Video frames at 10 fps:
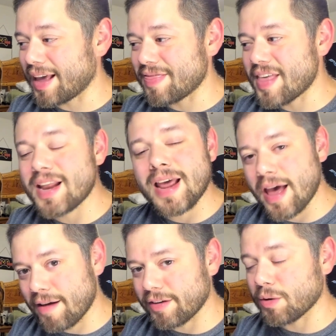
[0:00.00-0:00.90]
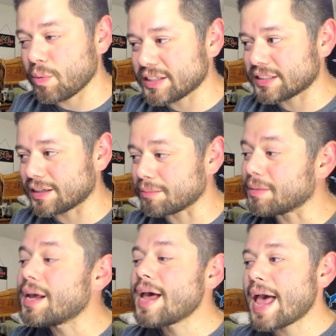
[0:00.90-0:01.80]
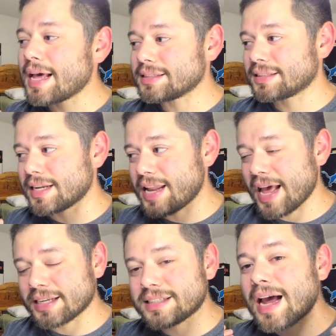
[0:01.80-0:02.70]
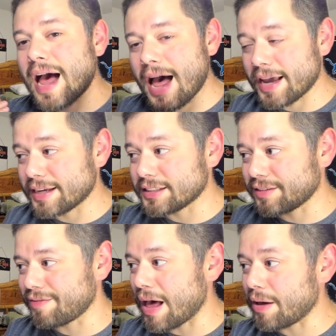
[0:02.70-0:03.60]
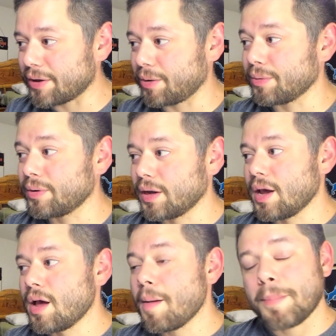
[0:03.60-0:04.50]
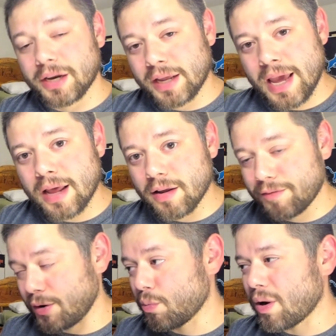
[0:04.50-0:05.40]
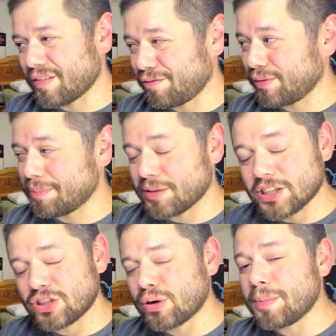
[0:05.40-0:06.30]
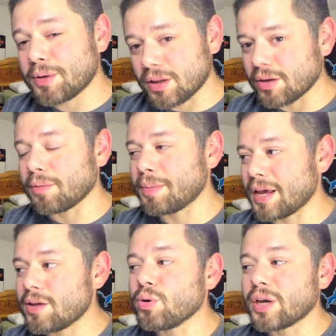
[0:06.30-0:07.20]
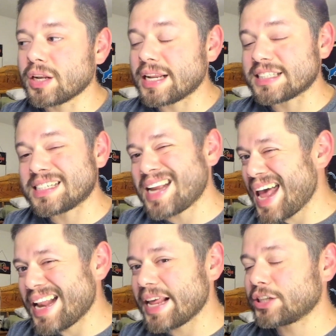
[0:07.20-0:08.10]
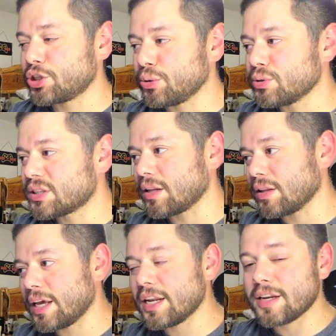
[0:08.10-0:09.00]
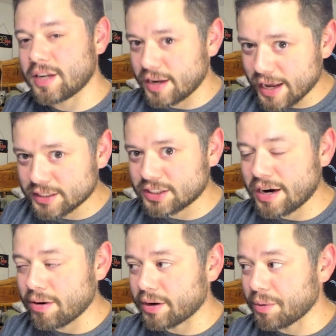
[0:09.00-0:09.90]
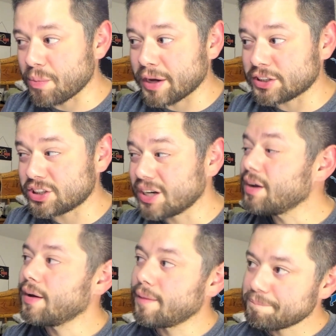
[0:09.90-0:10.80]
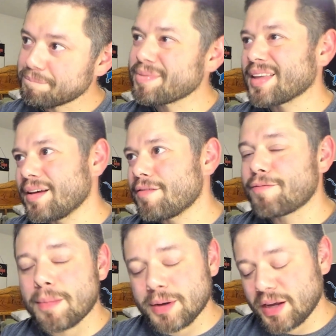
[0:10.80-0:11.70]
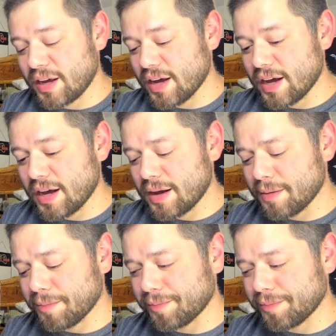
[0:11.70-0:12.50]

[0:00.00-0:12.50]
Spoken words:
and then having wisdom as the next highest value. But again, if you want to flip the script a little bit, you can instead choose to lean into dexterity, which from a